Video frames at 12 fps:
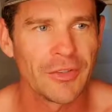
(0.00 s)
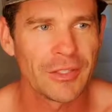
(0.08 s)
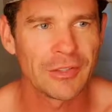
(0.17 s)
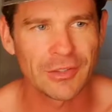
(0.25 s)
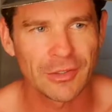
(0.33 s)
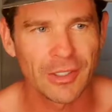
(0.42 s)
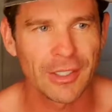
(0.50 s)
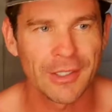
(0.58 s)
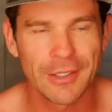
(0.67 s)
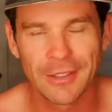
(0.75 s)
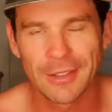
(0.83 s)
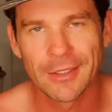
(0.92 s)
They're just like,
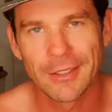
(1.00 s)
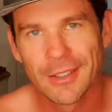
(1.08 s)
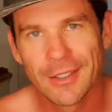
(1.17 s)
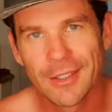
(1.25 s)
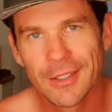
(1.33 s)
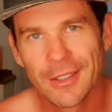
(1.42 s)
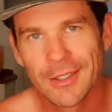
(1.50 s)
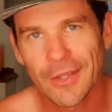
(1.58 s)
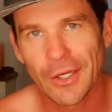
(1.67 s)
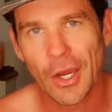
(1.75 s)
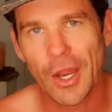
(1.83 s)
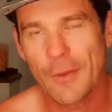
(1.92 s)
you know,
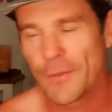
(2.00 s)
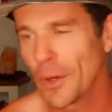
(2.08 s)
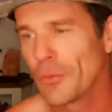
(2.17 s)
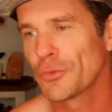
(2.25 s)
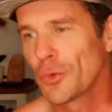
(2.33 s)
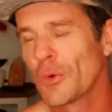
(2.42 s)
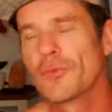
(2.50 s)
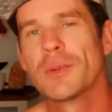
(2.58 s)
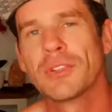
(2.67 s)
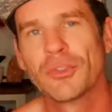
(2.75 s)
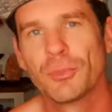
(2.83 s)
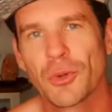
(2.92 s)
they're not talking from
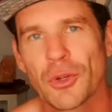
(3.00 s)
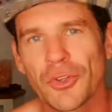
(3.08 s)
experience.